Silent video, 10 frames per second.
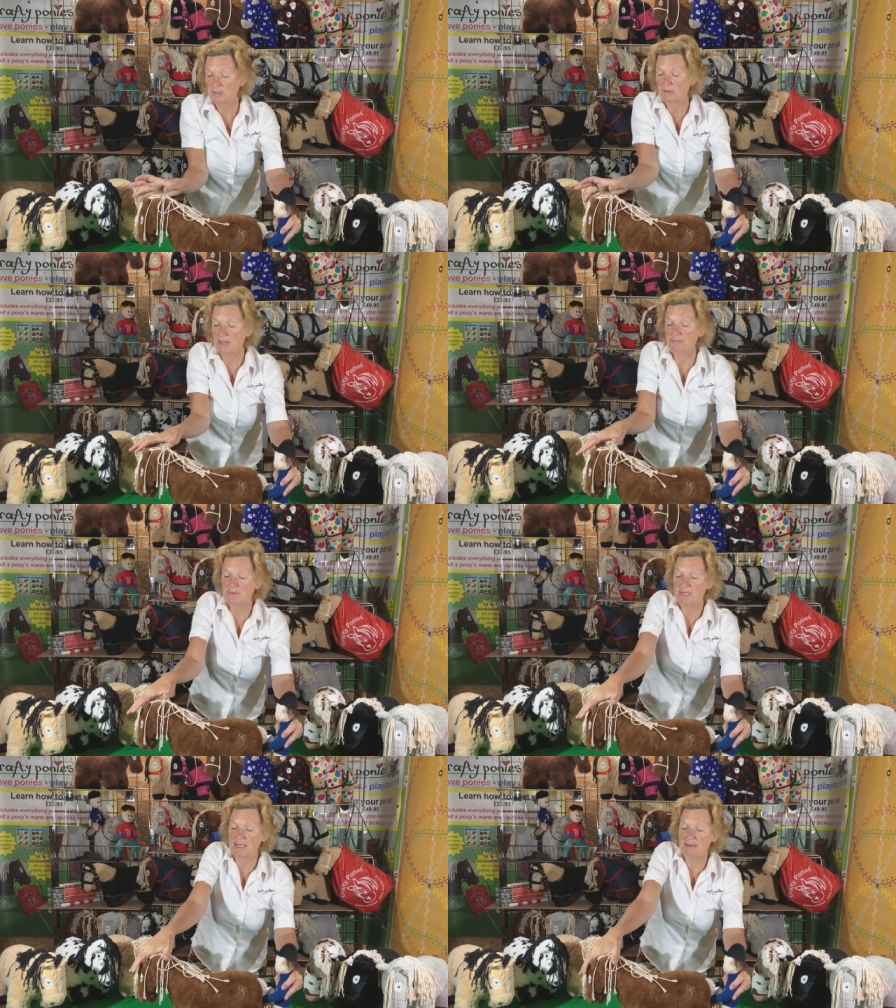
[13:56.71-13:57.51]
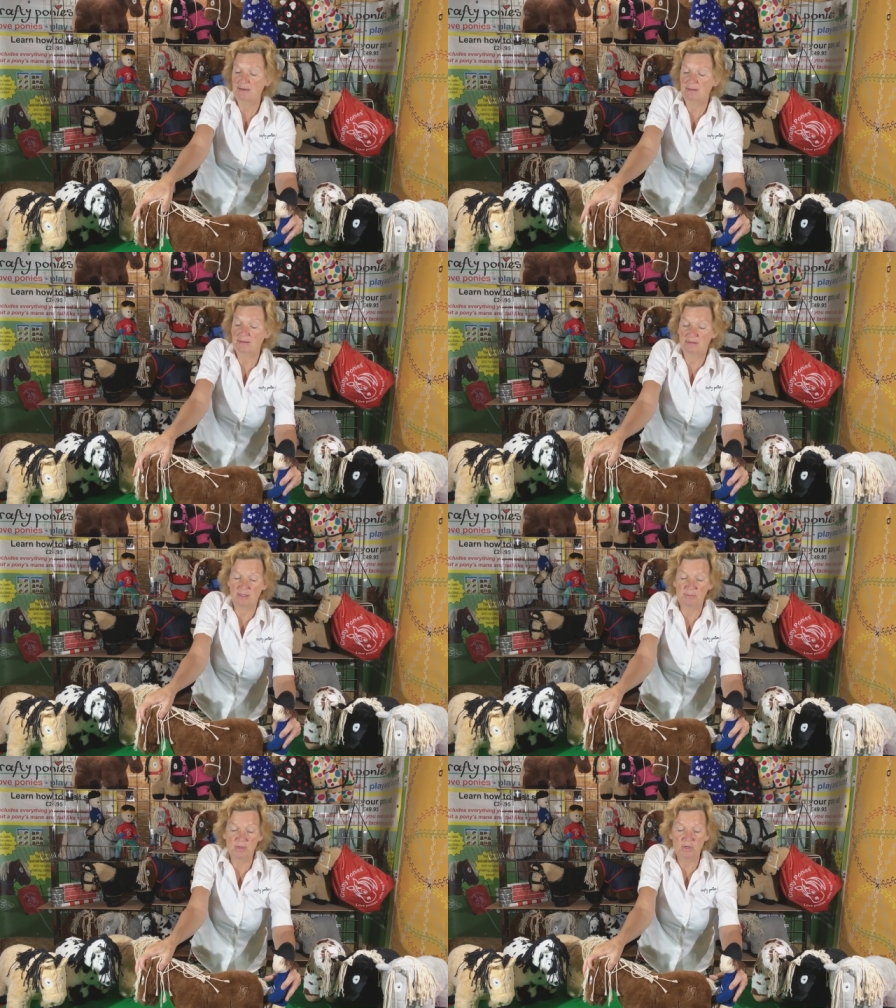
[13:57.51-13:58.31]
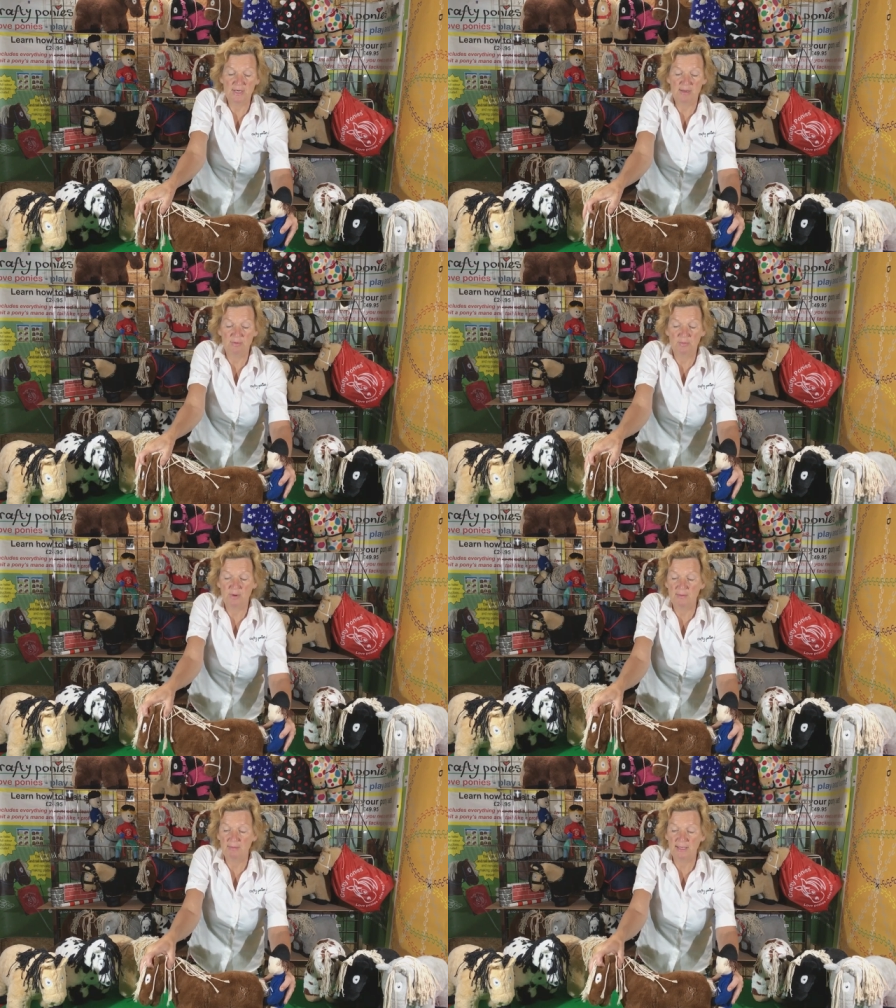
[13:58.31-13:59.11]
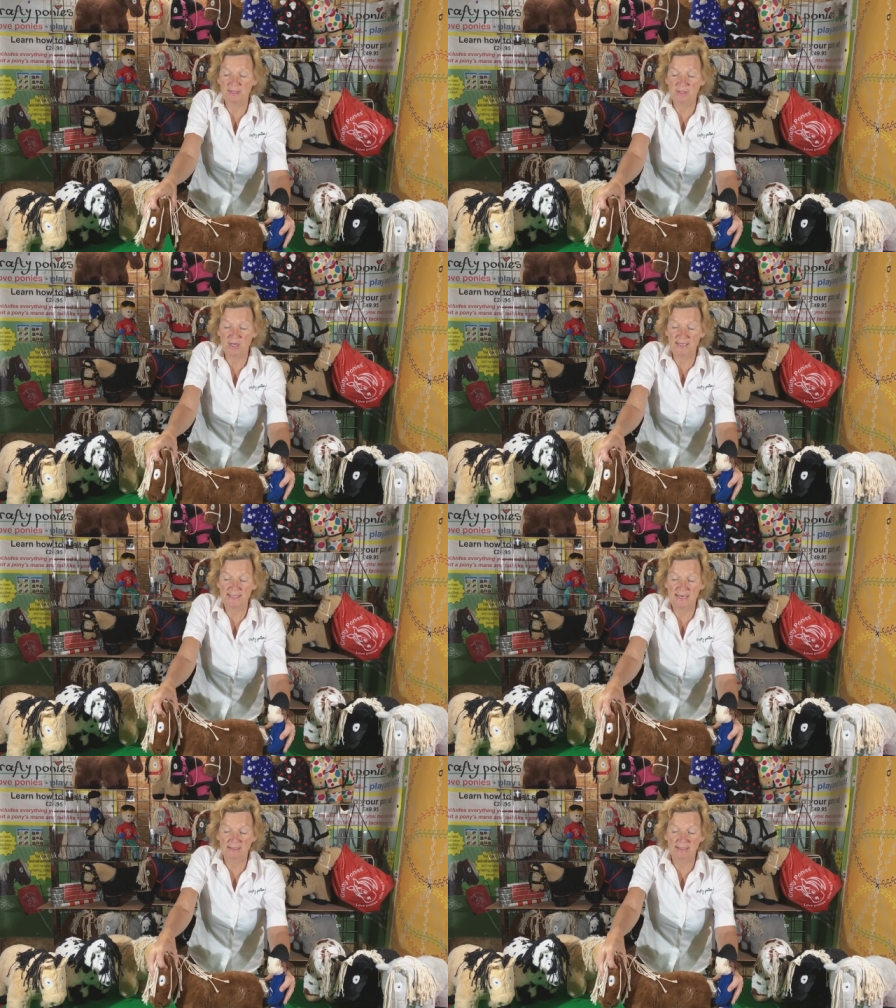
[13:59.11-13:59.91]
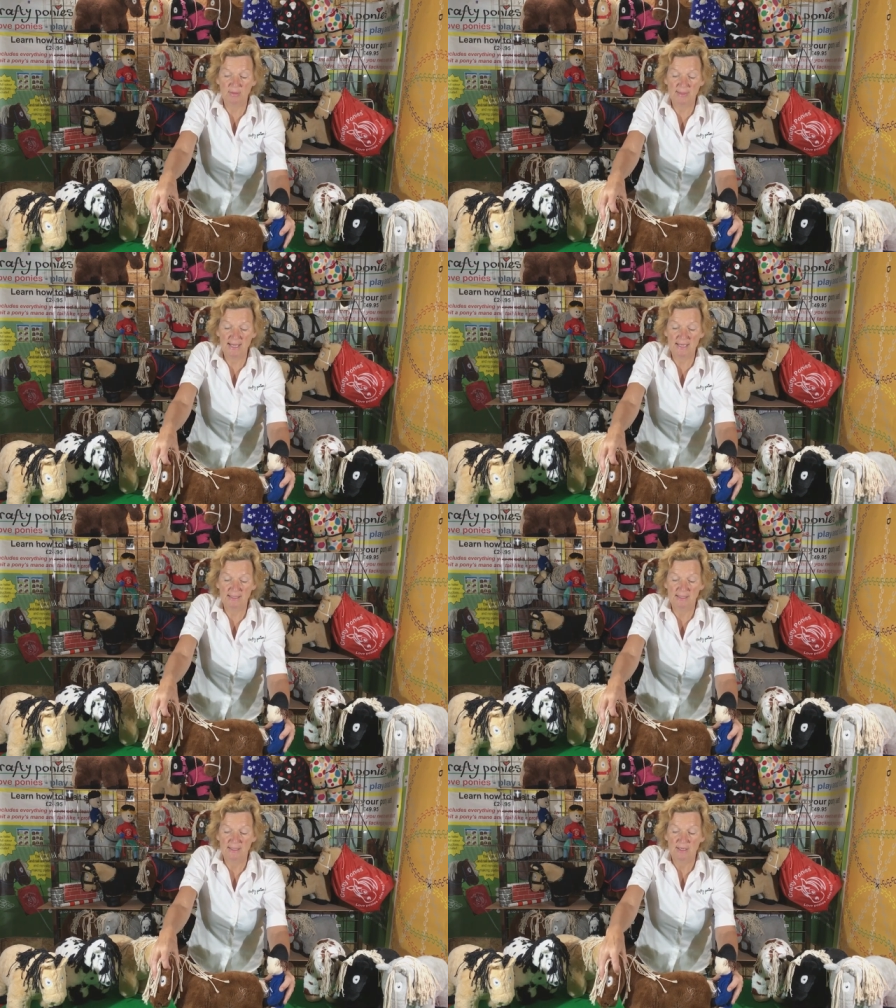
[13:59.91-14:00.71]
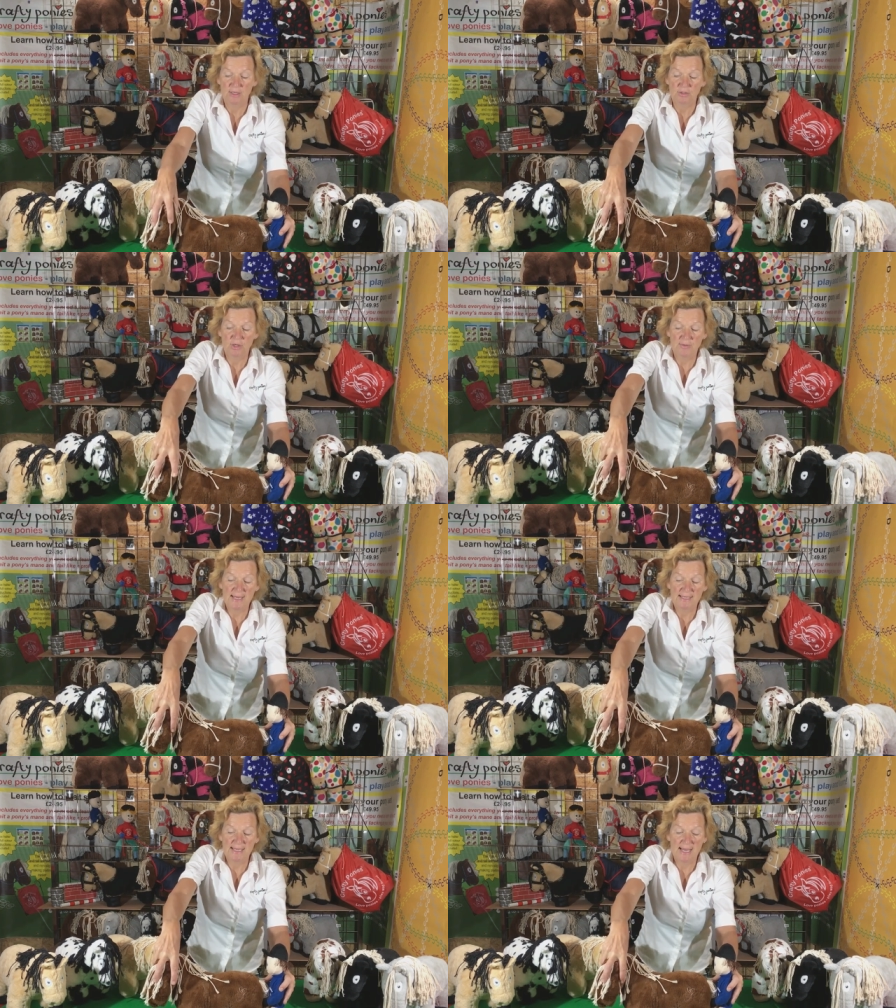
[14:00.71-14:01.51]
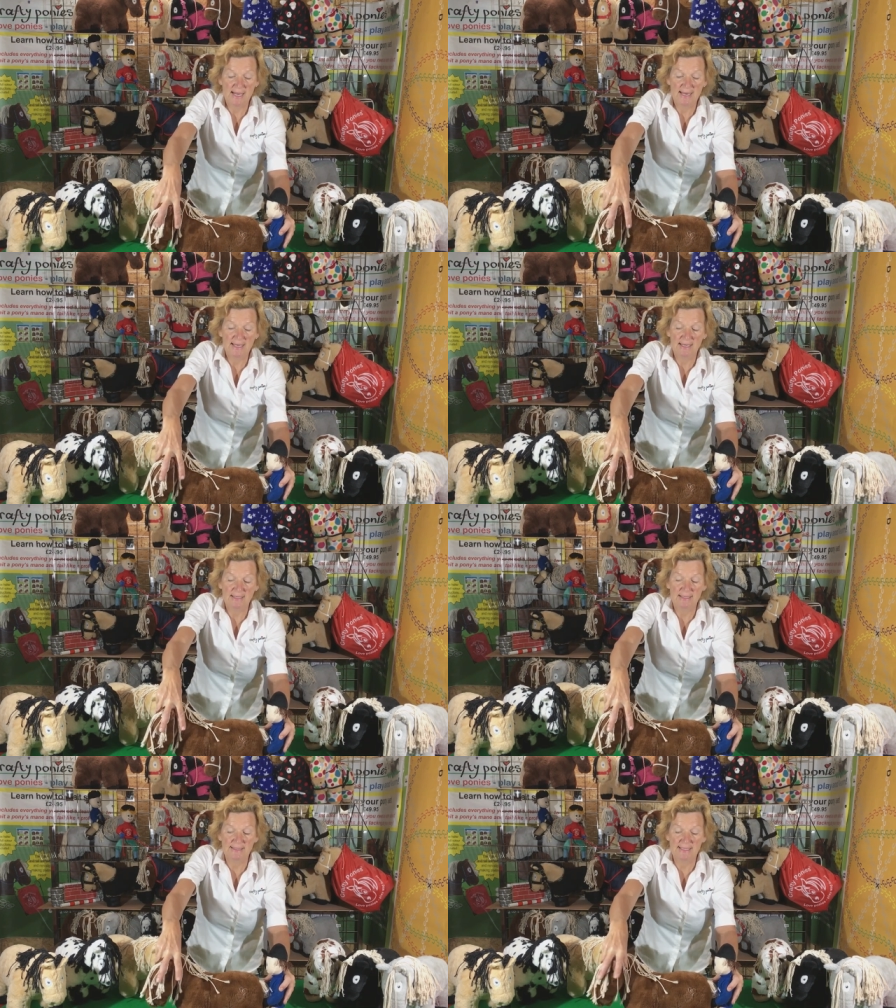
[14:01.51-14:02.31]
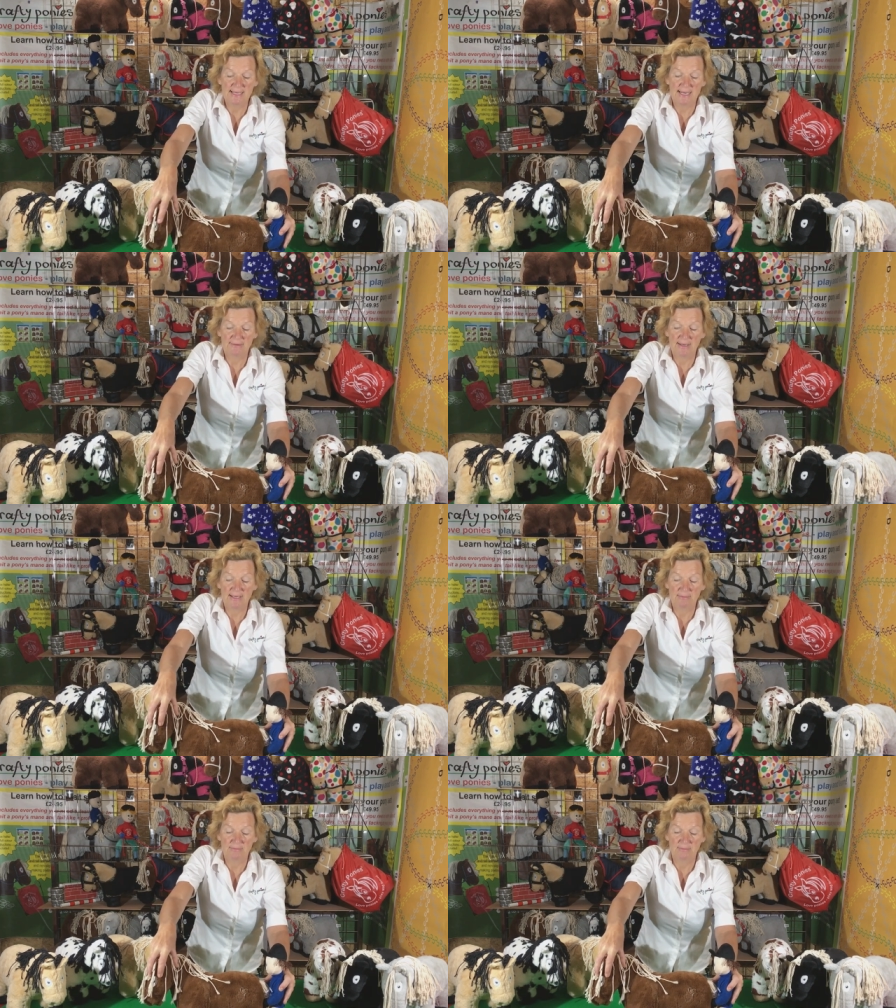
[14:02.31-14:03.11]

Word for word: Crafty, the pony will probably turn his head a little bit so that his eye can see Harry.